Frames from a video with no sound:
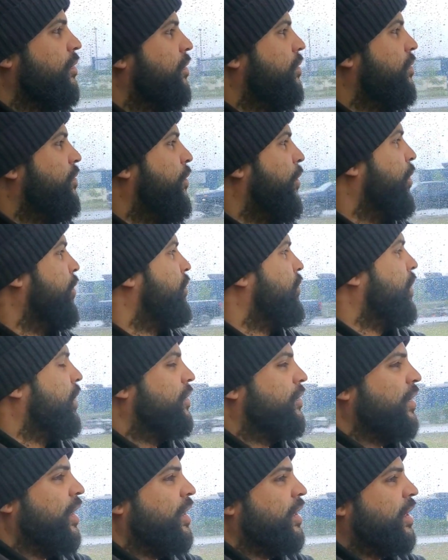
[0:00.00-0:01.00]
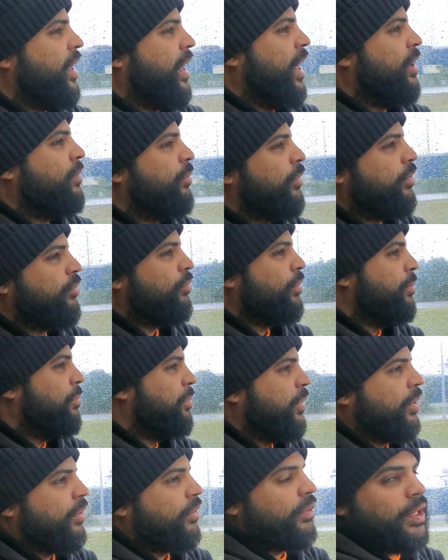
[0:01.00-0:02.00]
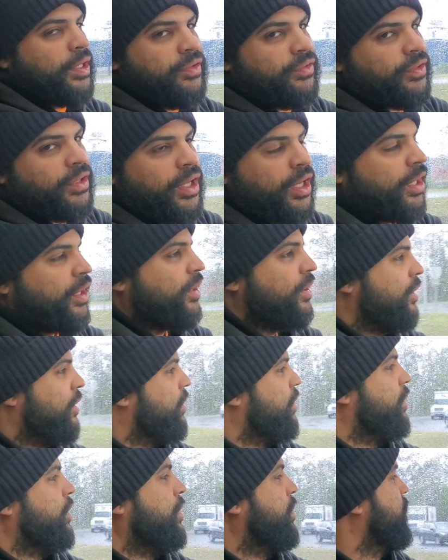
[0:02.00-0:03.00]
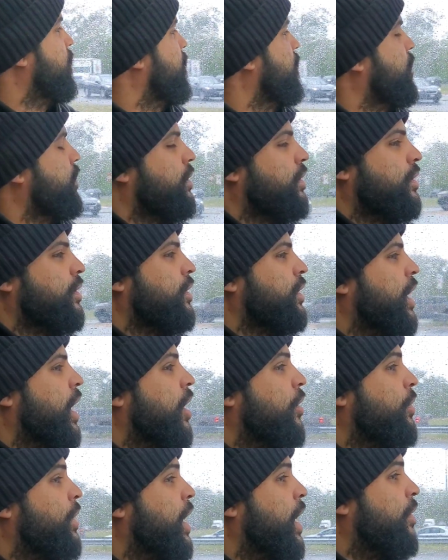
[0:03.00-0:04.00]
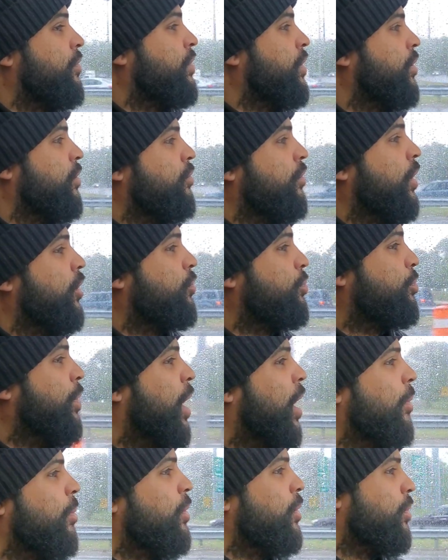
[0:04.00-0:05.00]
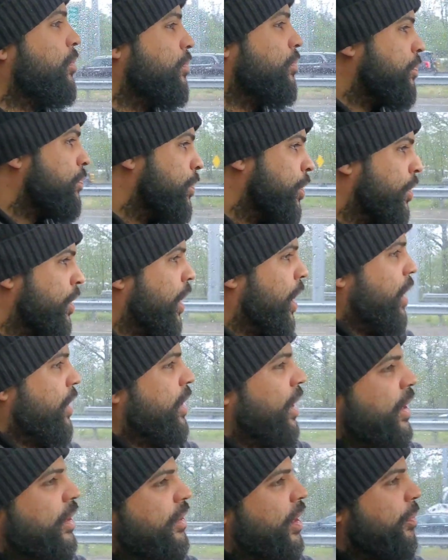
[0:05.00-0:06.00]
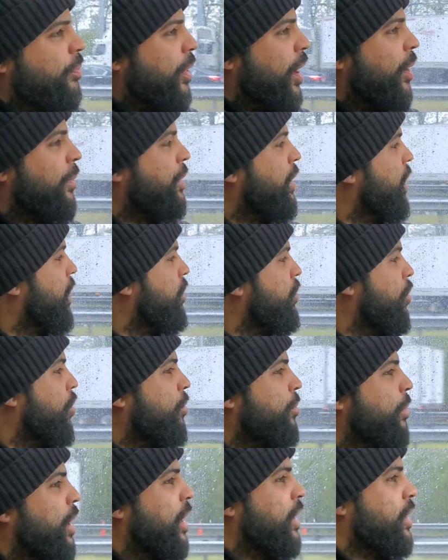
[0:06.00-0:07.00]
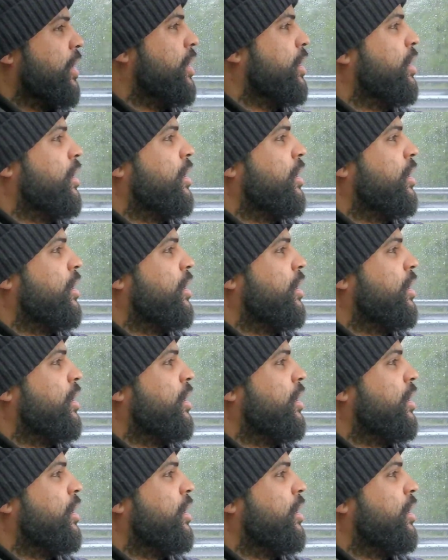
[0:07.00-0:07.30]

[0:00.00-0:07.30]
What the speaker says: first they said the head was rebuilt. It's not. Now we have the rust problem. Okay, they probably didn't know about it.